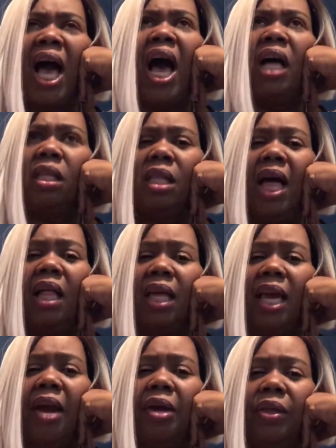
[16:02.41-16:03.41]
I'll
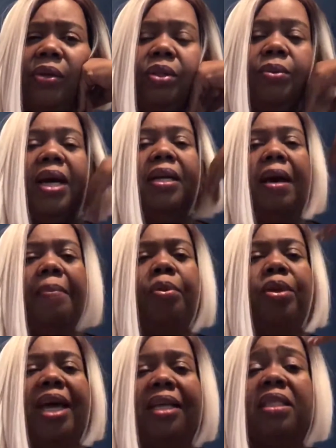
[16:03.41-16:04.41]
carry those around, and I'll
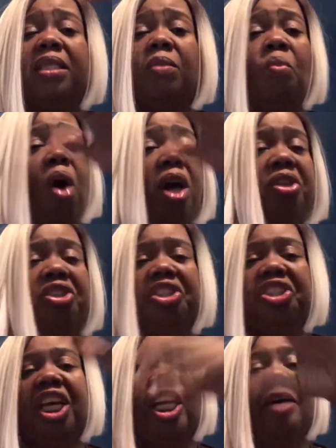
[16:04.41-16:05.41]
pour that in some water,
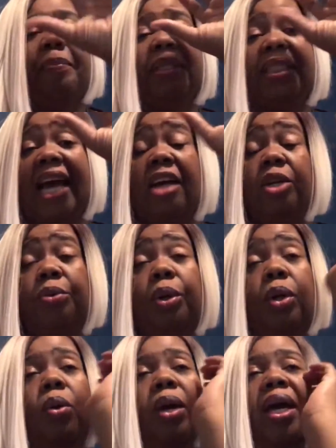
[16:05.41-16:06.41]
just shake it up and down it
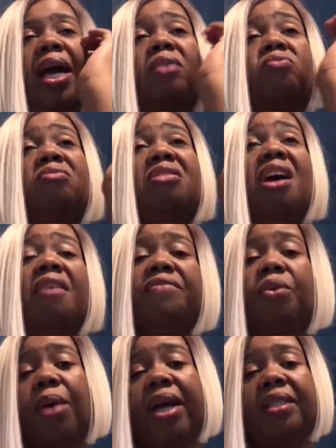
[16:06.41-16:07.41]
real quick. I don't love
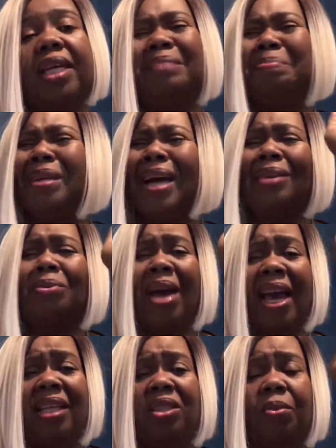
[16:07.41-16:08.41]
the way it tastes, but I don't
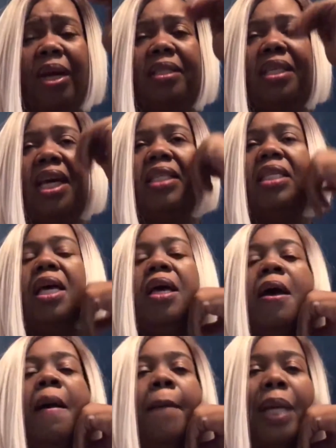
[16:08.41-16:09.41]
hate the way it tastes.
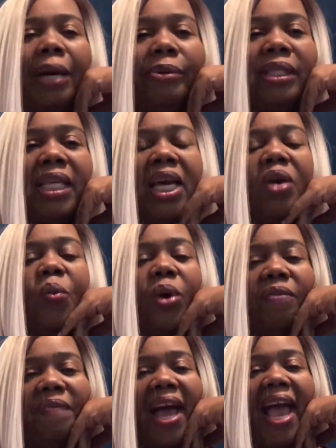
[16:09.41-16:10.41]
But I was thinking, what
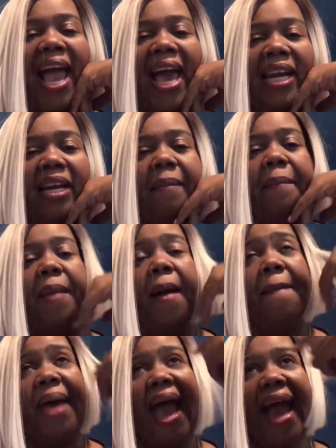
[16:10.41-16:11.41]
if I added a
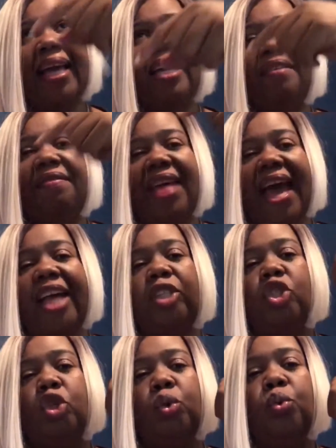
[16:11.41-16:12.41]
packet of
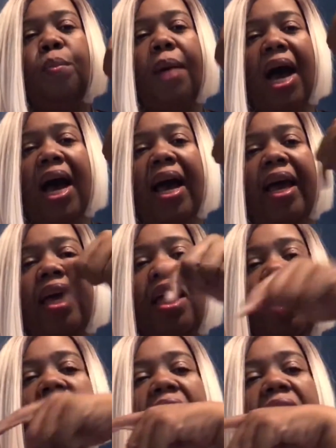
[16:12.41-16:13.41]
that to my
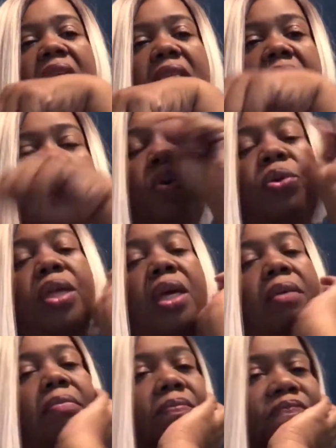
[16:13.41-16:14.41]
smoothie?